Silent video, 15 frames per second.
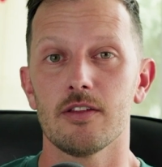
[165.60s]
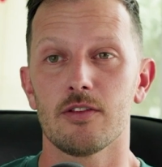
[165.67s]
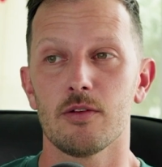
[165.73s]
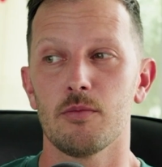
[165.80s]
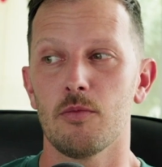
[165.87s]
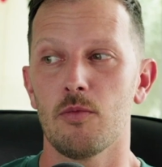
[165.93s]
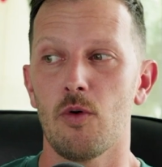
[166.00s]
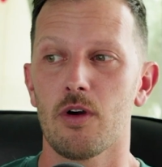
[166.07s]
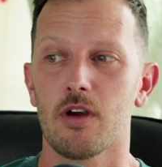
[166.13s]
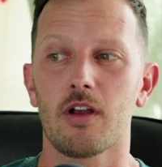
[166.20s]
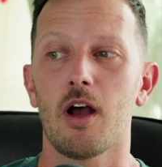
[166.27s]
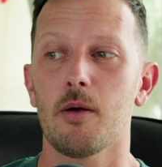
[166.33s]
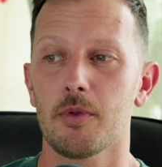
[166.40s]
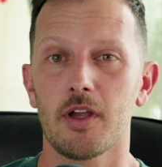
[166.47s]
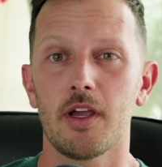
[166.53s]
a more
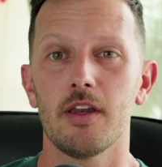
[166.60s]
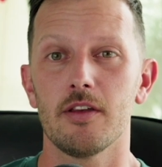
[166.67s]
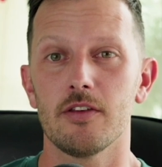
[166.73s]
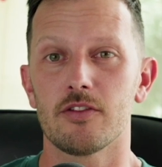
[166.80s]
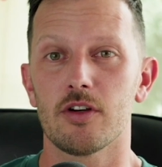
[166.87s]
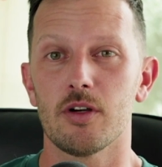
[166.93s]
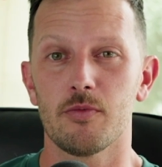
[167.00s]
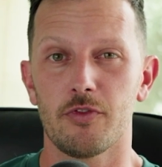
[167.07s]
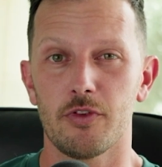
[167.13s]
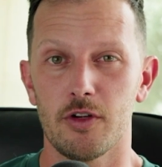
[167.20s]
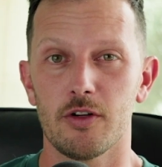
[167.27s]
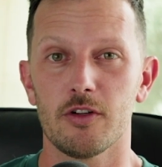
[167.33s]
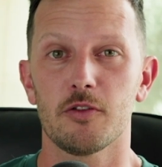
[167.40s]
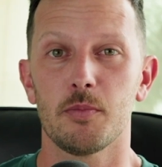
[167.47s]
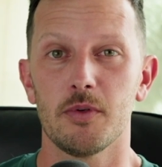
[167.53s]
complicated term for
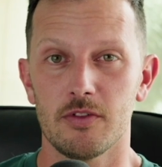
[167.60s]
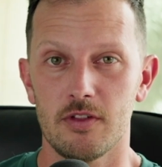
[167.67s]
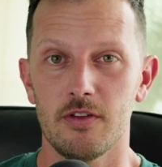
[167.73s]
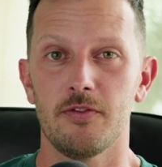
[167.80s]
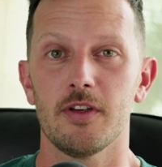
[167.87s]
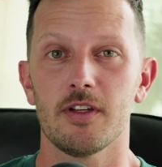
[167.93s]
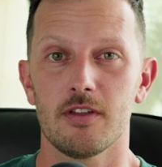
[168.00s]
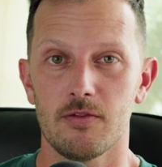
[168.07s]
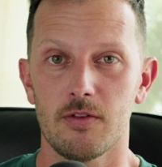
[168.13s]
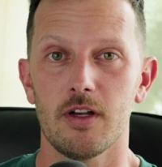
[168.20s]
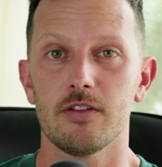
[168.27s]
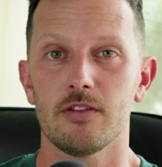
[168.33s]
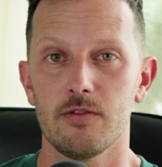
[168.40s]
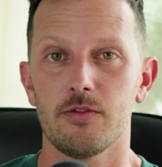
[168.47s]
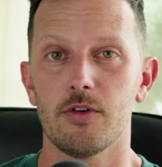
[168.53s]
your specific
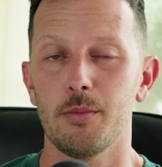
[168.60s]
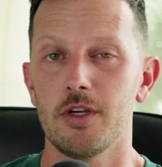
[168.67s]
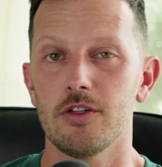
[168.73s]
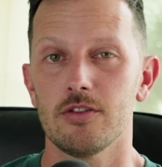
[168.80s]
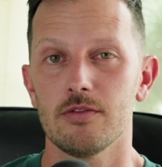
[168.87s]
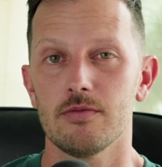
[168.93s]
device information.